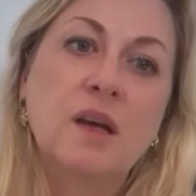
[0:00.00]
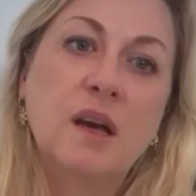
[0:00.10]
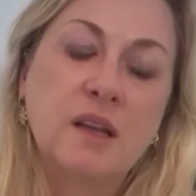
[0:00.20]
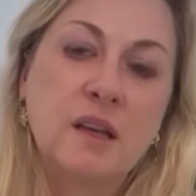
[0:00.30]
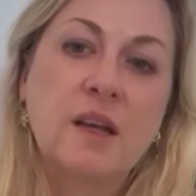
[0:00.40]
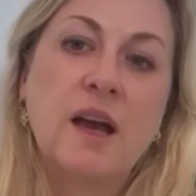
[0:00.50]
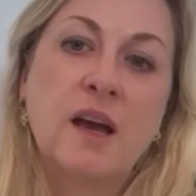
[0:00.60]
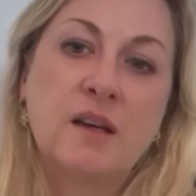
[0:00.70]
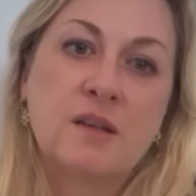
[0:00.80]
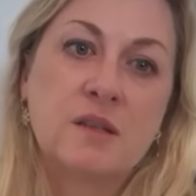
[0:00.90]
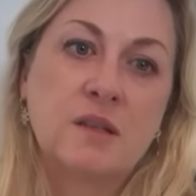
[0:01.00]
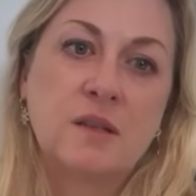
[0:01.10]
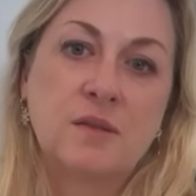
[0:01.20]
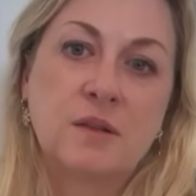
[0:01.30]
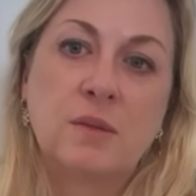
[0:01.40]
I think it has
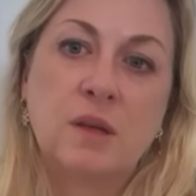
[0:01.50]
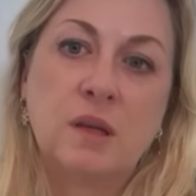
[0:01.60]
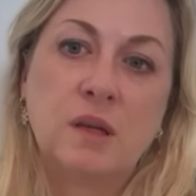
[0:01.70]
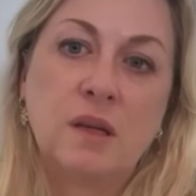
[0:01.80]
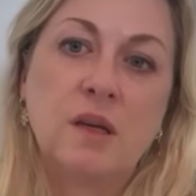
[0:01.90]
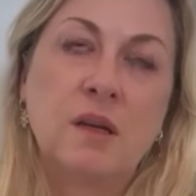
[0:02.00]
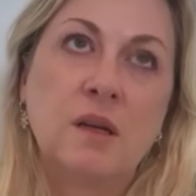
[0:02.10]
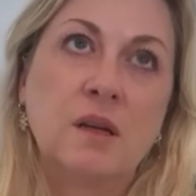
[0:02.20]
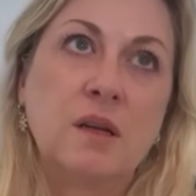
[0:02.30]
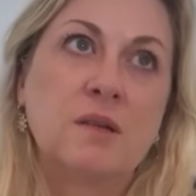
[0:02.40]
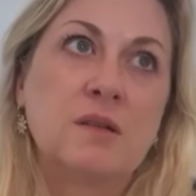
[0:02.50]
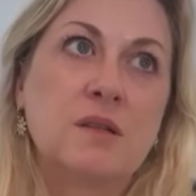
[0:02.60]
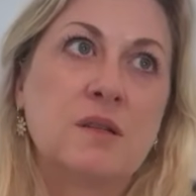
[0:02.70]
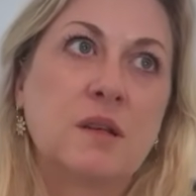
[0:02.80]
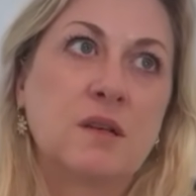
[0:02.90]
given me an
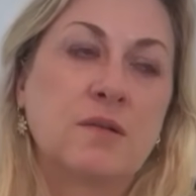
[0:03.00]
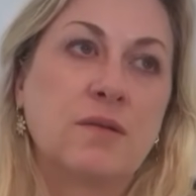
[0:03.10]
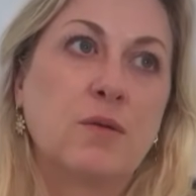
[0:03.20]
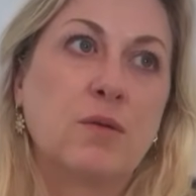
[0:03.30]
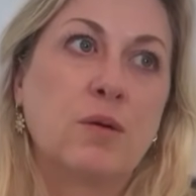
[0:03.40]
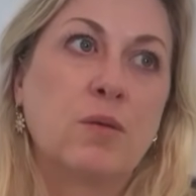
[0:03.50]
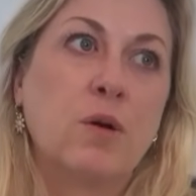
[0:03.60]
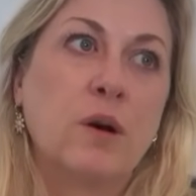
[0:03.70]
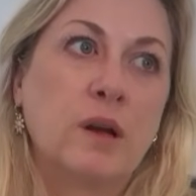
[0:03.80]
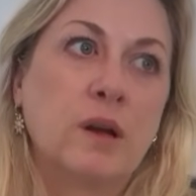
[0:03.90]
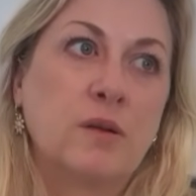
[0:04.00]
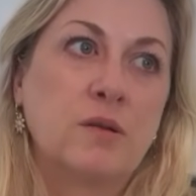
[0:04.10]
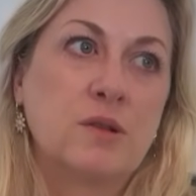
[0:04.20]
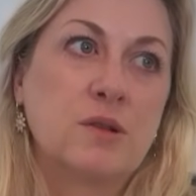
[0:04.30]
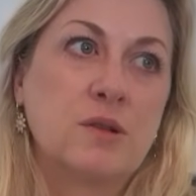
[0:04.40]
instinct for wanting
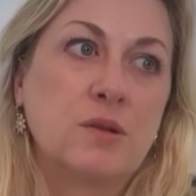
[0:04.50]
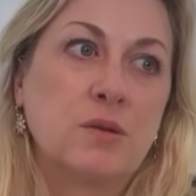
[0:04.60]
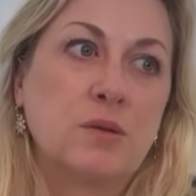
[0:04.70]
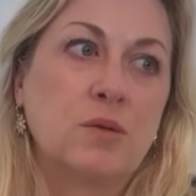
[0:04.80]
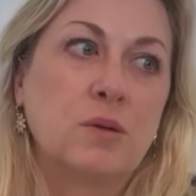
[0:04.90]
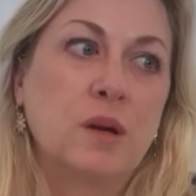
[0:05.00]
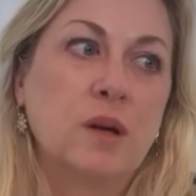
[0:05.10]
to